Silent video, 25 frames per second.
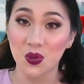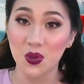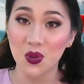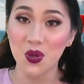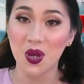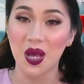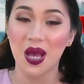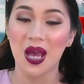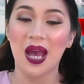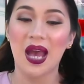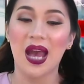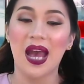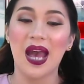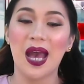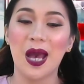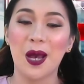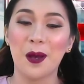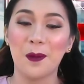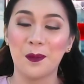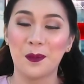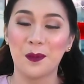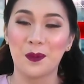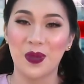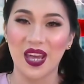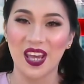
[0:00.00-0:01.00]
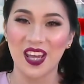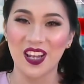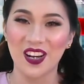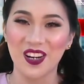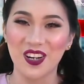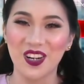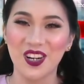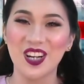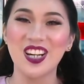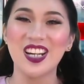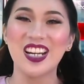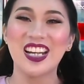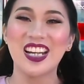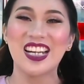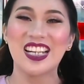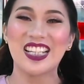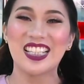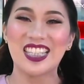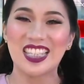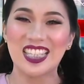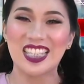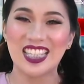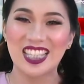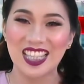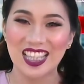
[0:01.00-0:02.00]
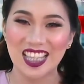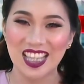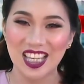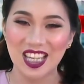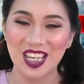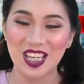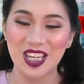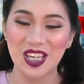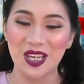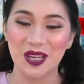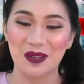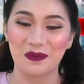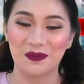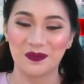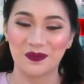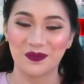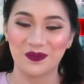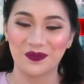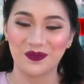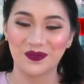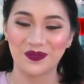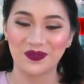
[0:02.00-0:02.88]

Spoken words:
you a better sleep.